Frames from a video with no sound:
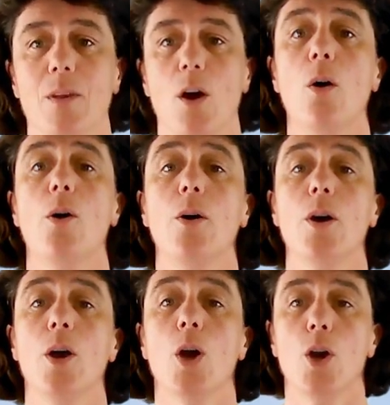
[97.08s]
Or
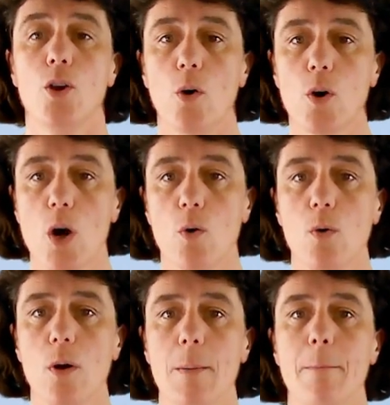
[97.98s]
your
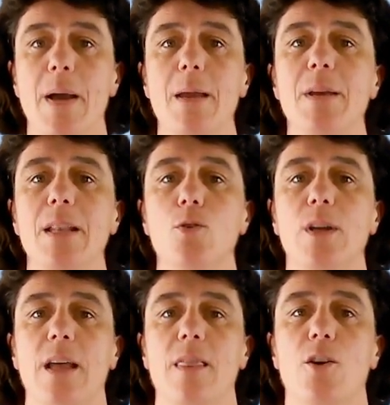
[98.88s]
goal may be to
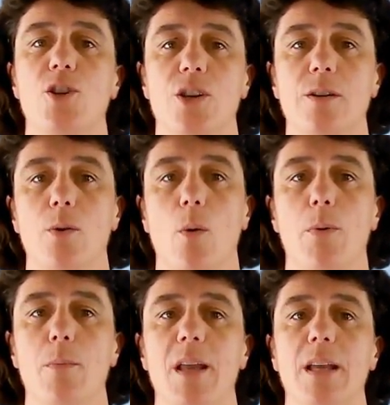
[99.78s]
get the general
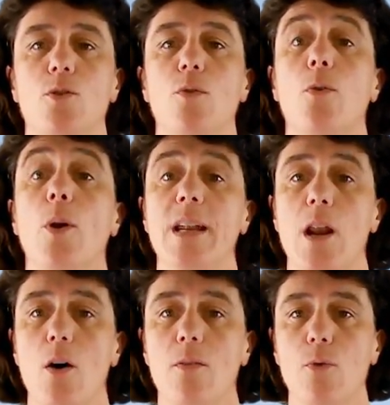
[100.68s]
public to fall in
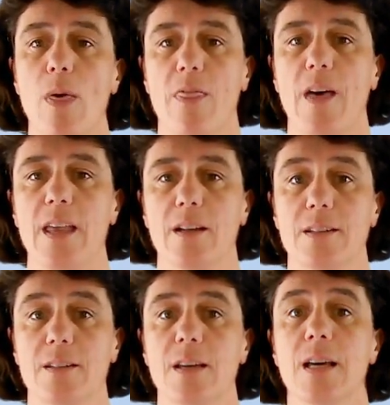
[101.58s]
love with
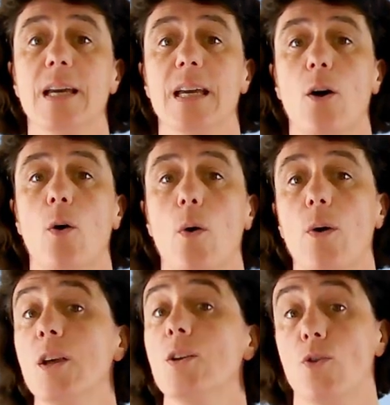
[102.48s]
science or
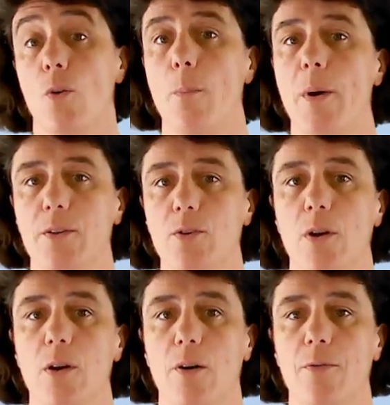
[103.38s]
in your
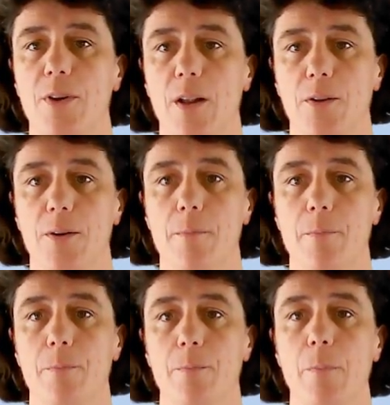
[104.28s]
particular field.
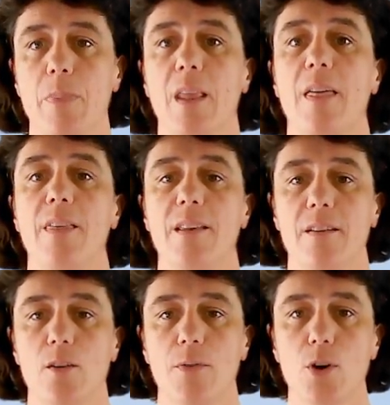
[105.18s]
This
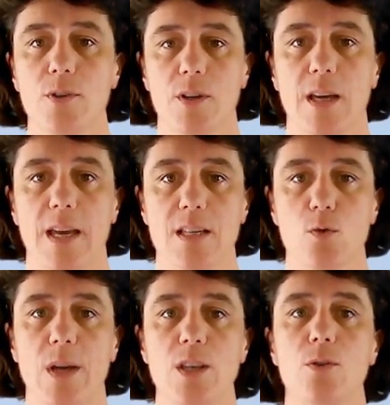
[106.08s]
is often the case
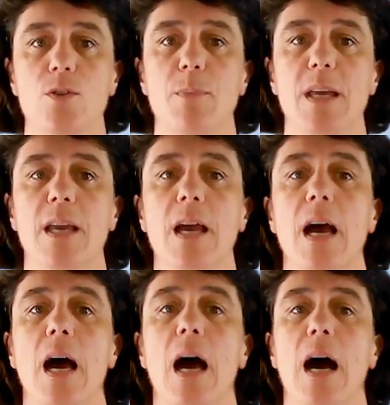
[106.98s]
when you speak
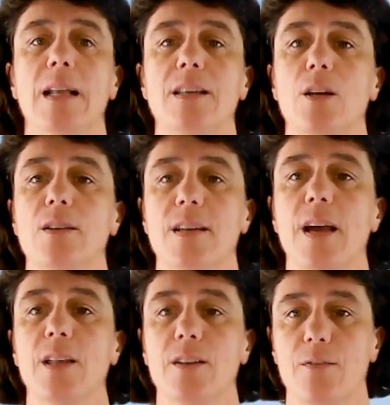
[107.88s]
at a
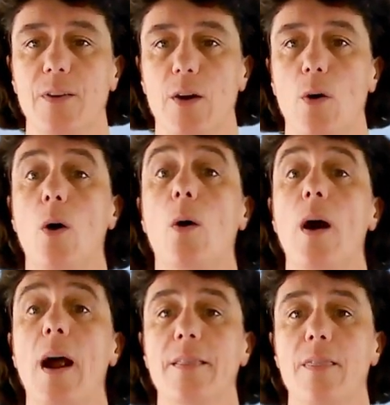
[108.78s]
science fair or
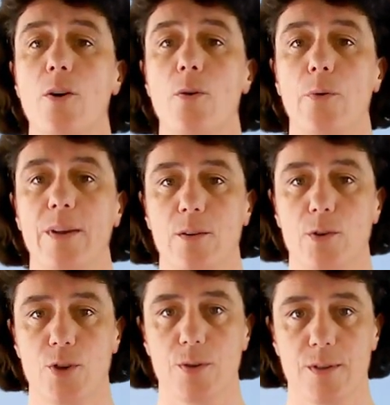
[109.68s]
at the
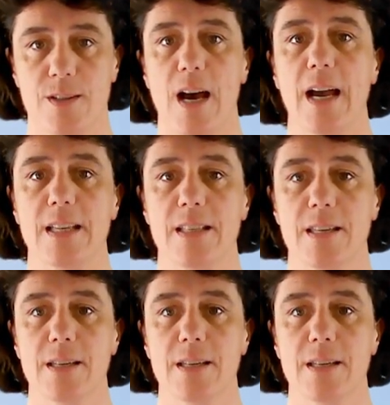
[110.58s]
researchers' night.